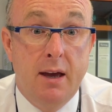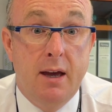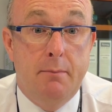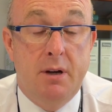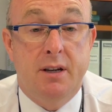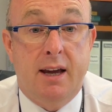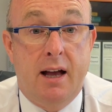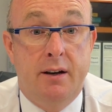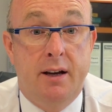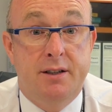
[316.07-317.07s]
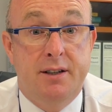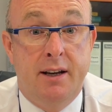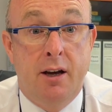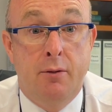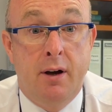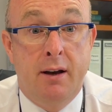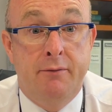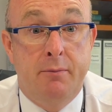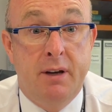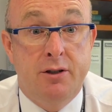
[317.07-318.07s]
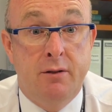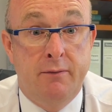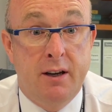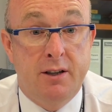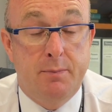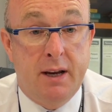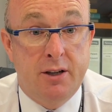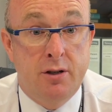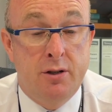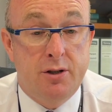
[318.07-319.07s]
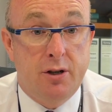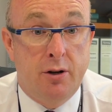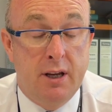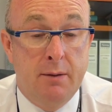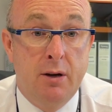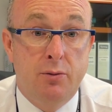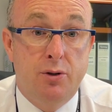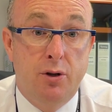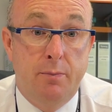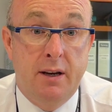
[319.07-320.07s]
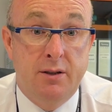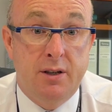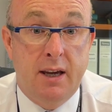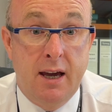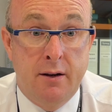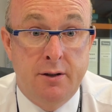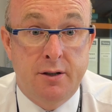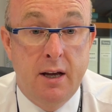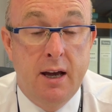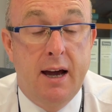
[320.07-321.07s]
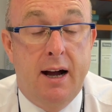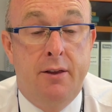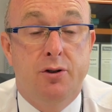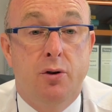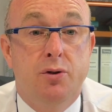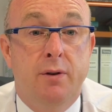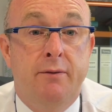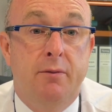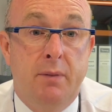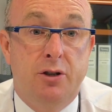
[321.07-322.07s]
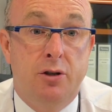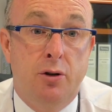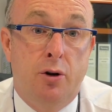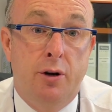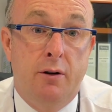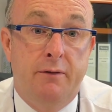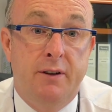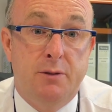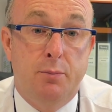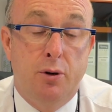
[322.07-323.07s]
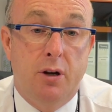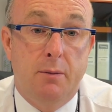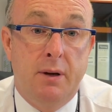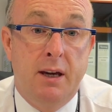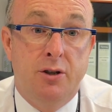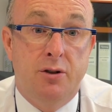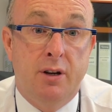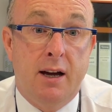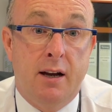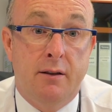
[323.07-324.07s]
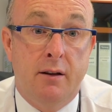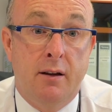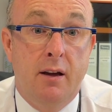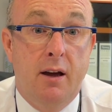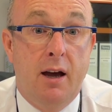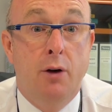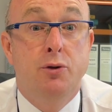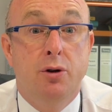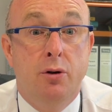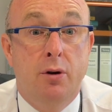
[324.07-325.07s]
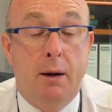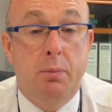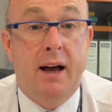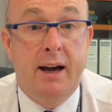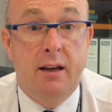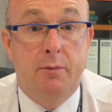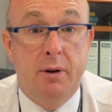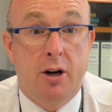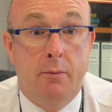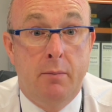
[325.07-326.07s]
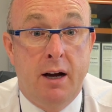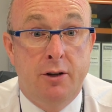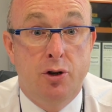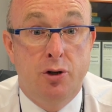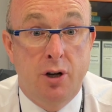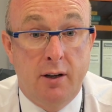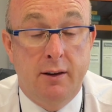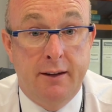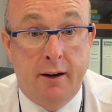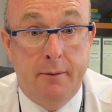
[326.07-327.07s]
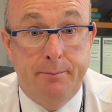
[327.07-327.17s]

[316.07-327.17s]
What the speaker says: Mr Gallagher has sent out information via expressions or email to parents and carers, and there's also information on our Facebook page regarding how to apply to become a junior leader.